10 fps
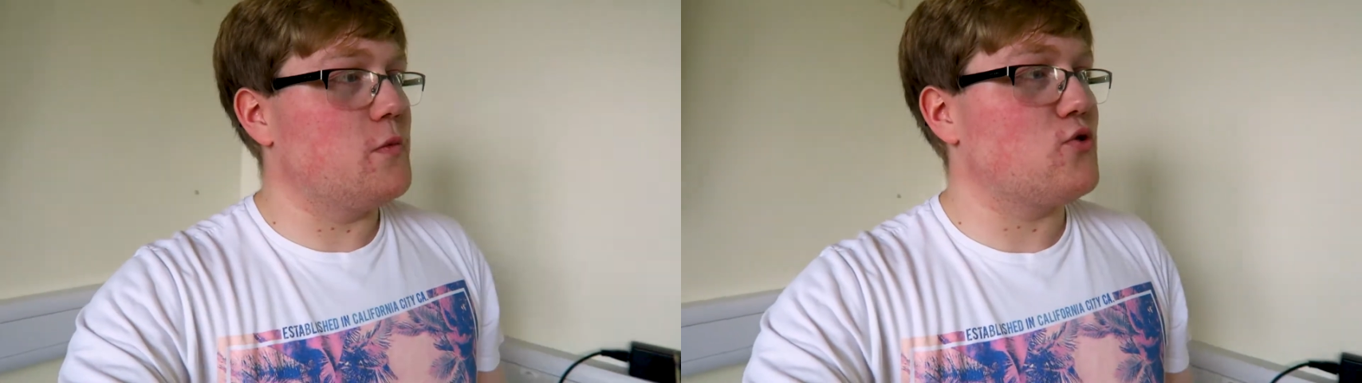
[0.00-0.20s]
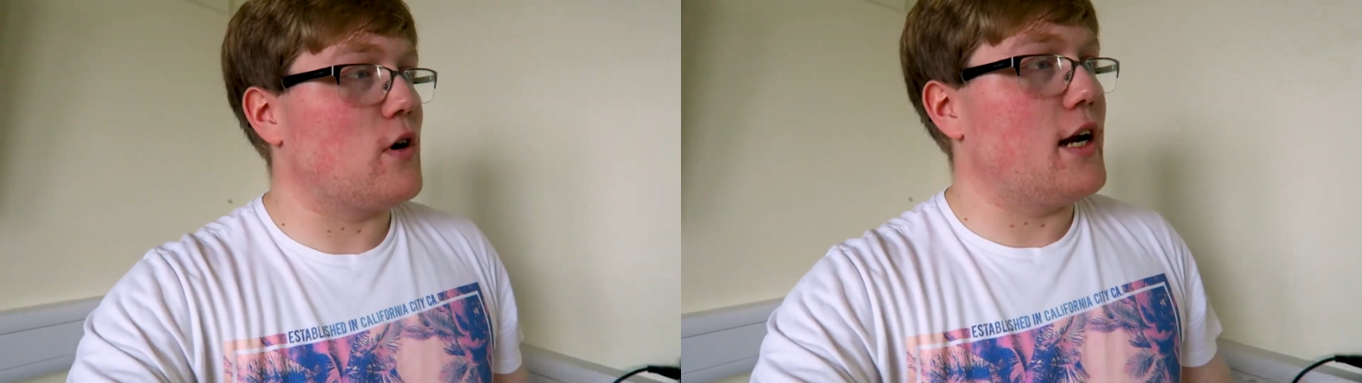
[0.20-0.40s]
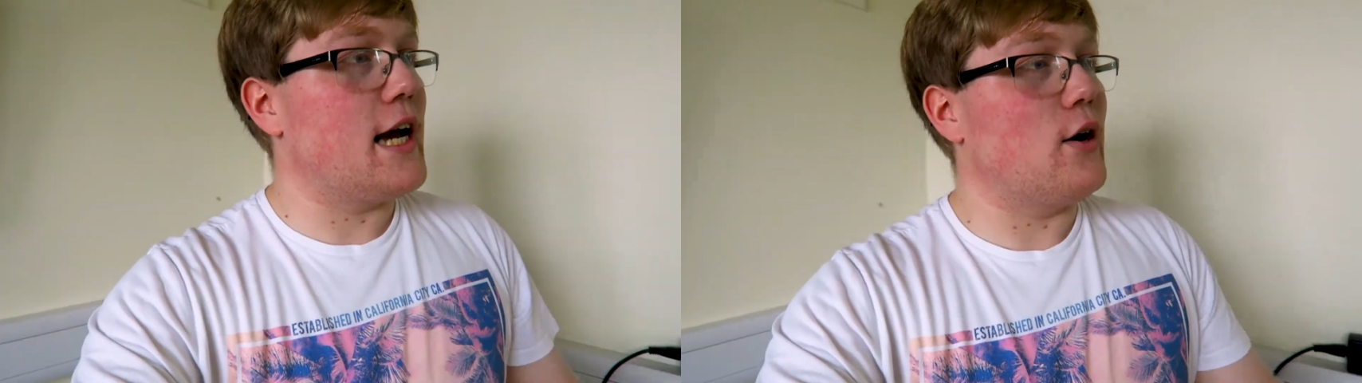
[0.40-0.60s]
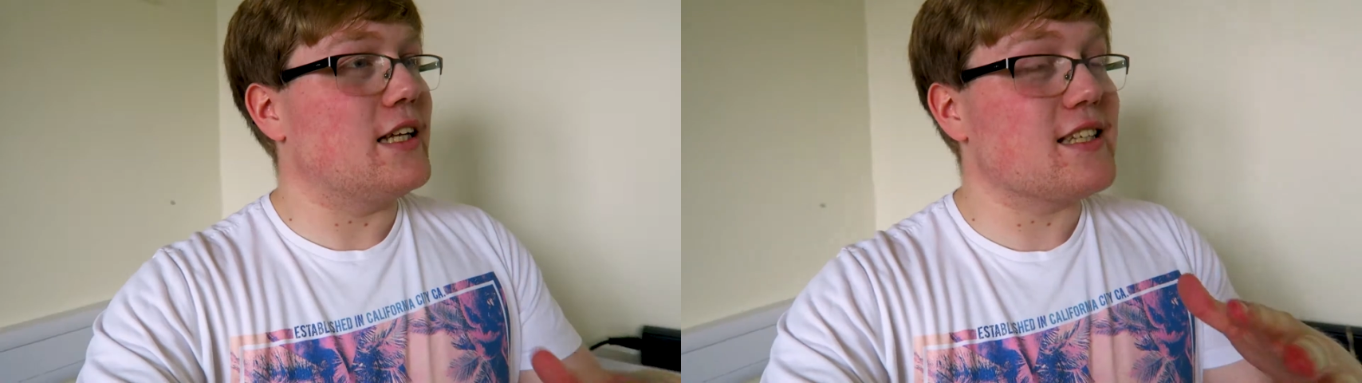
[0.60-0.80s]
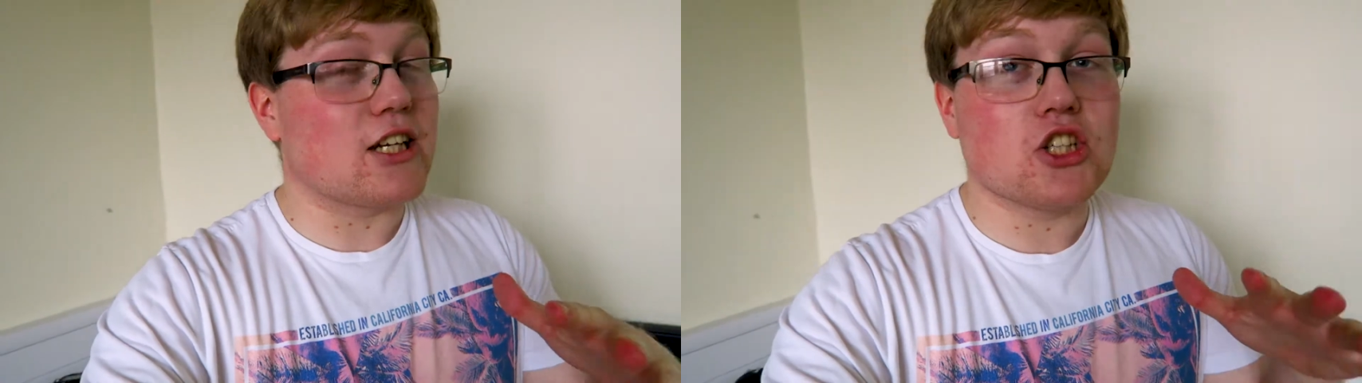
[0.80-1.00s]
is right now.
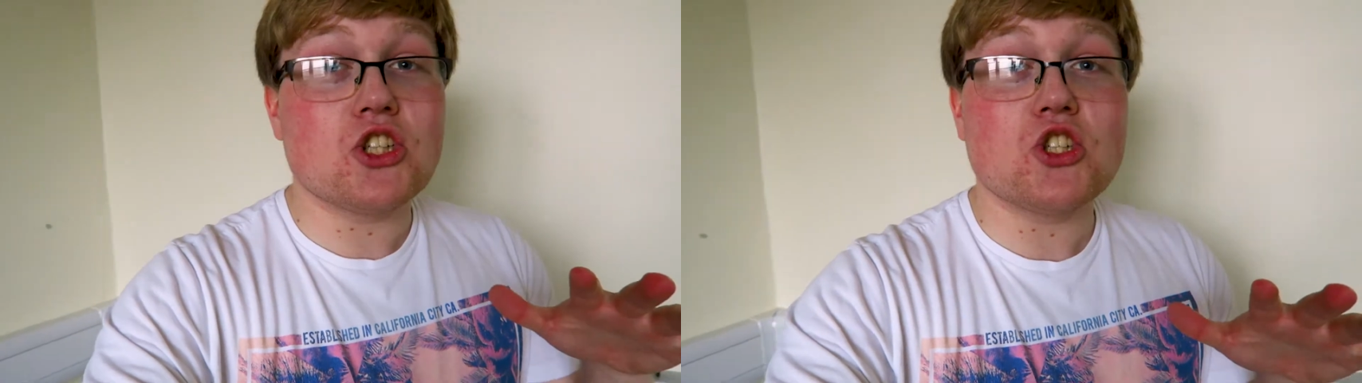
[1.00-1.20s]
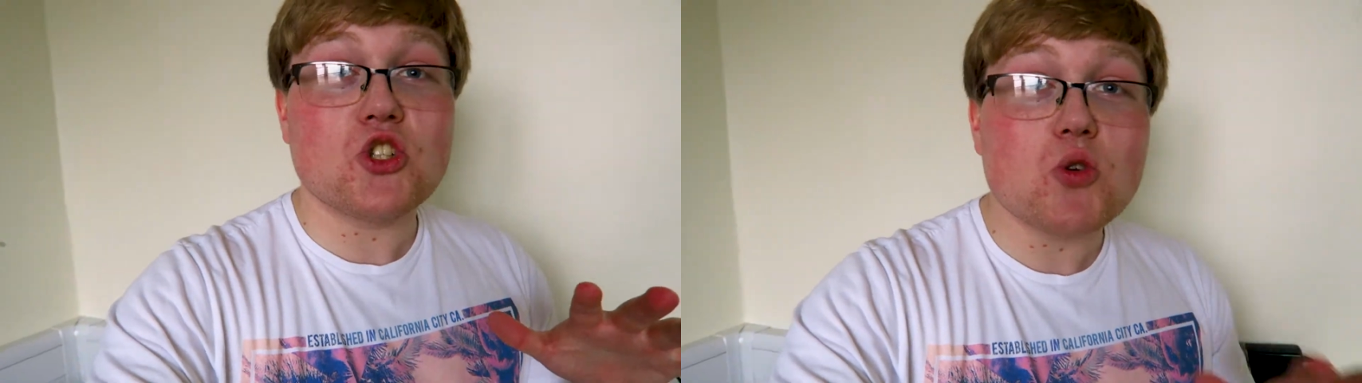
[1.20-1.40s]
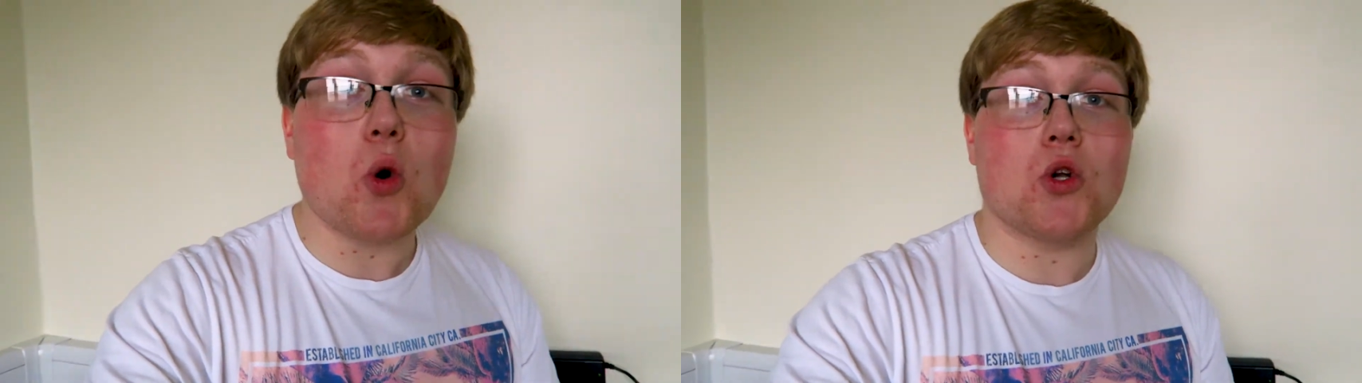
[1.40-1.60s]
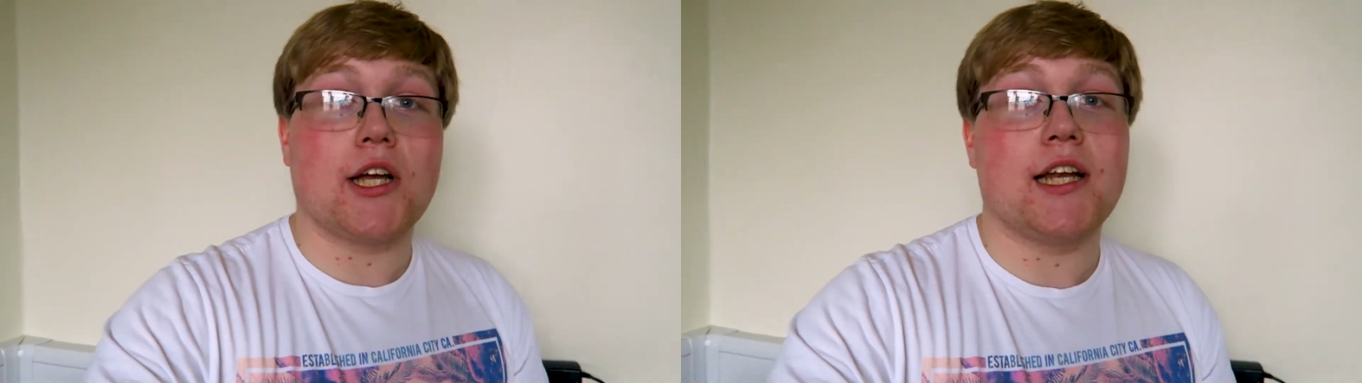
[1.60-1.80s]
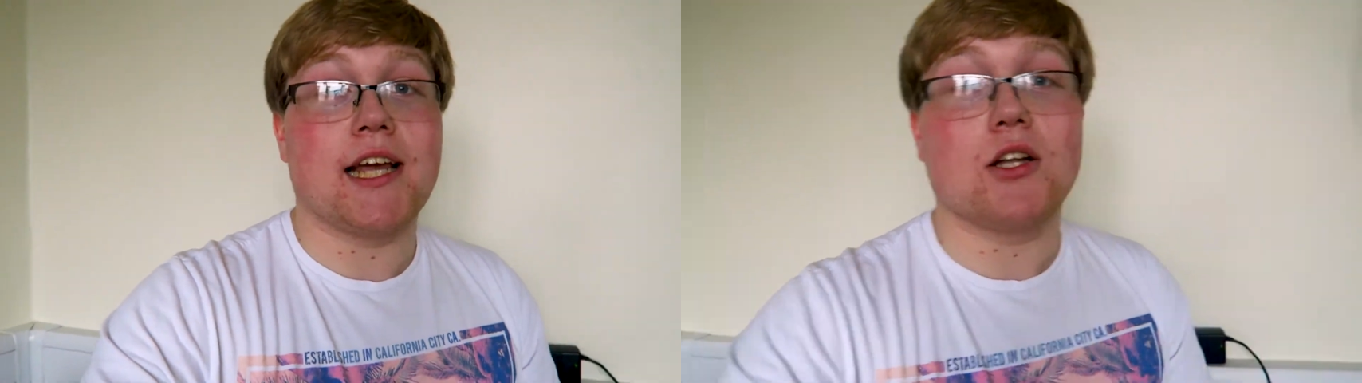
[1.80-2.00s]
It's like a
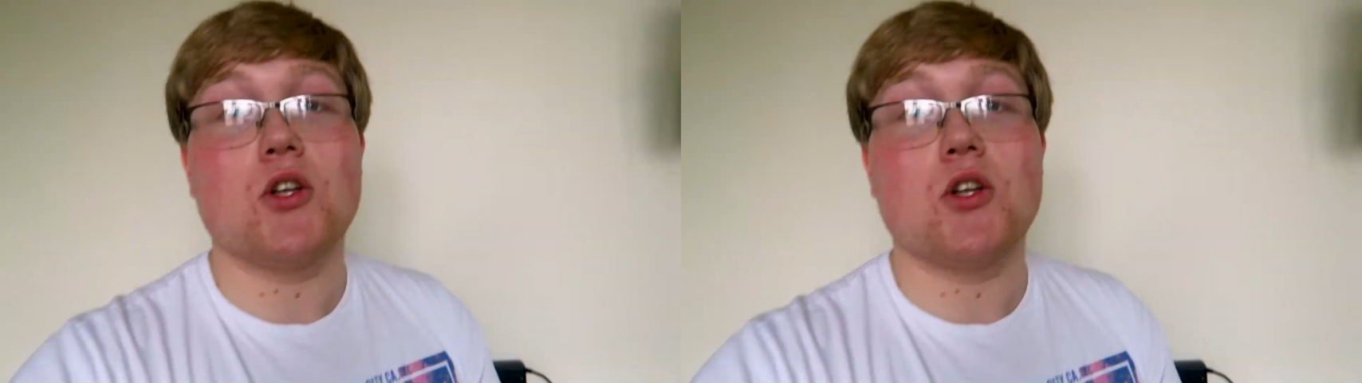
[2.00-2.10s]
sauna in here.